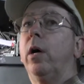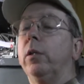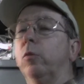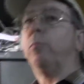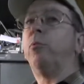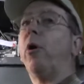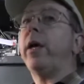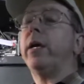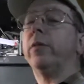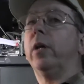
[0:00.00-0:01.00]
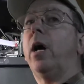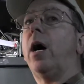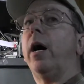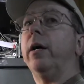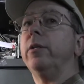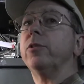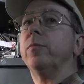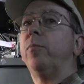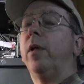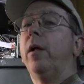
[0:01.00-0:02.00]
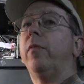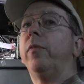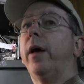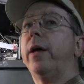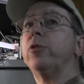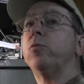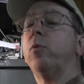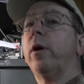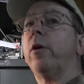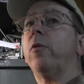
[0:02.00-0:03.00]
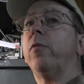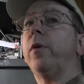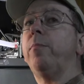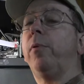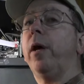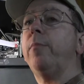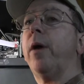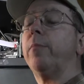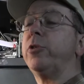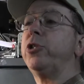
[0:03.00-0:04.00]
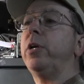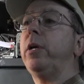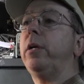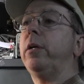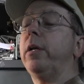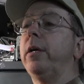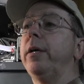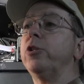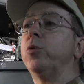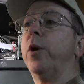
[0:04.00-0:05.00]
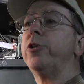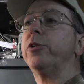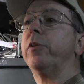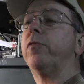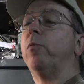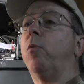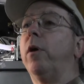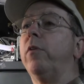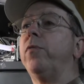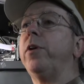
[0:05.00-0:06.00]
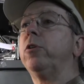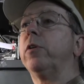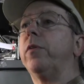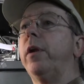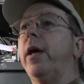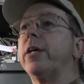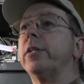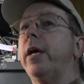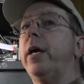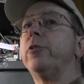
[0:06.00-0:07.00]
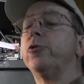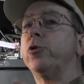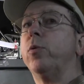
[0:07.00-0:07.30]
a little break in the lines. That's where the playback machine is switching from one field to the next. The heads are